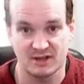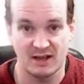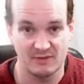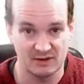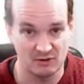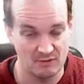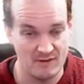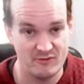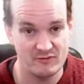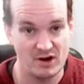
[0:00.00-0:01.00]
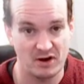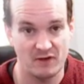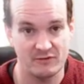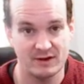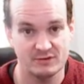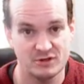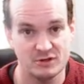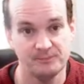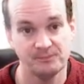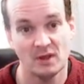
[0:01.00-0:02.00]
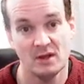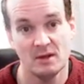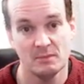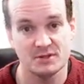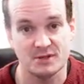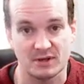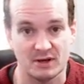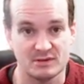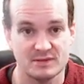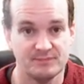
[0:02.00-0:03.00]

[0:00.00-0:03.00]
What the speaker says: and then gone around with Dragonite for round 2. But that's how it goes.